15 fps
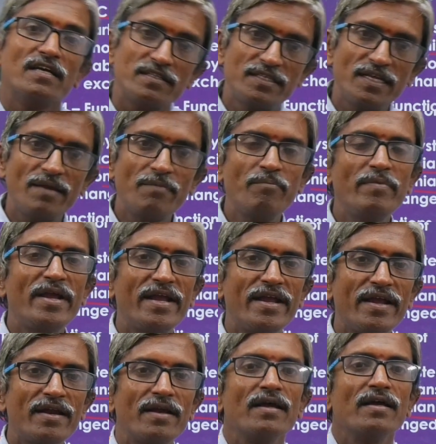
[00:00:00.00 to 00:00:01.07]

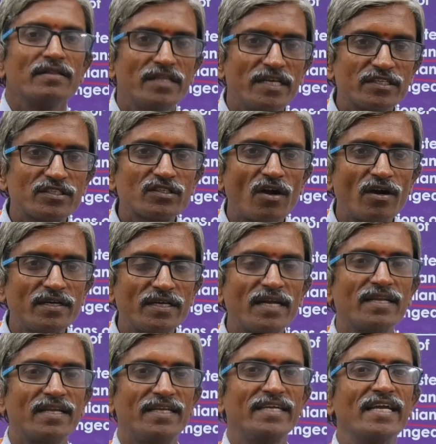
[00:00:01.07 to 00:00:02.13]
they
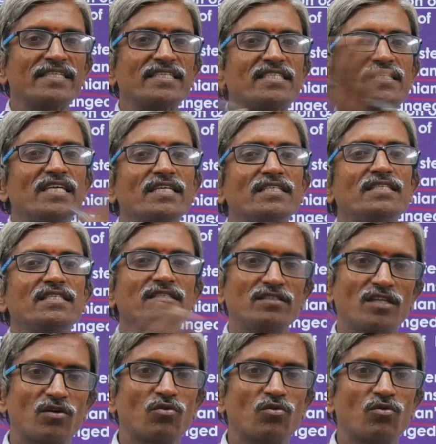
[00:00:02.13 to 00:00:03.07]
started exchanging the